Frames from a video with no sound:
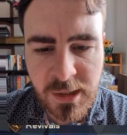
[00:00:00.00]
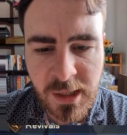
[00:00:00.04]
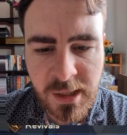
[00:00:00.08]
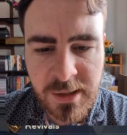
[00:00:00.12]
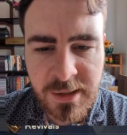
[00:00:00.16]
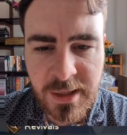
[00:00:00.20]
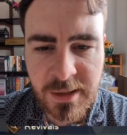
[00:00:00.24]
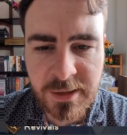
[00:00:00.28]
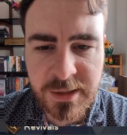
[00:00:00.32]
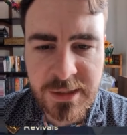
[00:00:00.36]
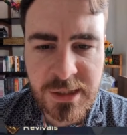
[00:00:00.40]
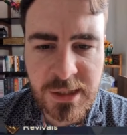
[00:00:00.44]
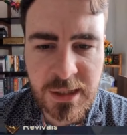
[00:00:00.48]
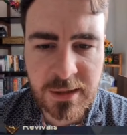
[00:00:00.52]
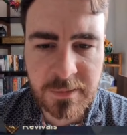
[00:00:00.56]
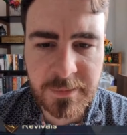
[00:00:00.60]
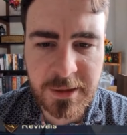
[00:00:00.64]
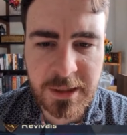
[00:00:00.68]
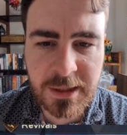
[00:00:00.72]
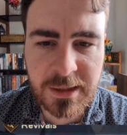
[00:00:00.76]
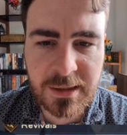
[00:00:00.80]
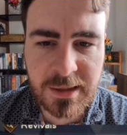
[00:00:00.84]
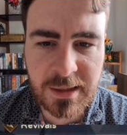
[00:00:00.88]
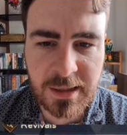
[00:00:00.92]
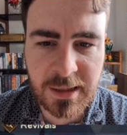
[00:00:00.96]
Now this could
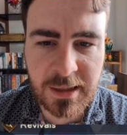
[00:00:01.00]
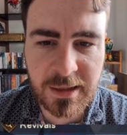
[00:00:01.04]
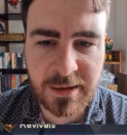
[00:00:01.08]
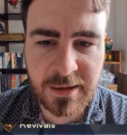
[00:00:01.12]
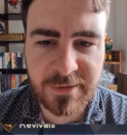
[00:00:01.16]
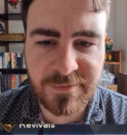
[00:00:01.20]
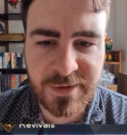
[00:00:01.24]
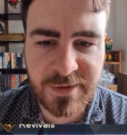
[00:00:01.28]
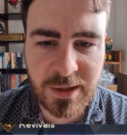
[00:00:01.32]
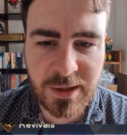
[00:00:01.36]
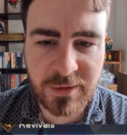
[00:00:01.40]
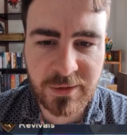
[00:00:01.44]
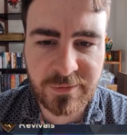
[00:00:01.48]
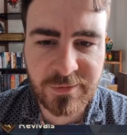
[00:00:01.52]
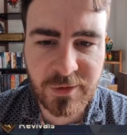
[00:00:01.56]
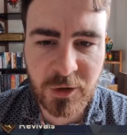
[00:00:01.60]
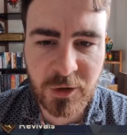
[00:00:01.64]
be a very, very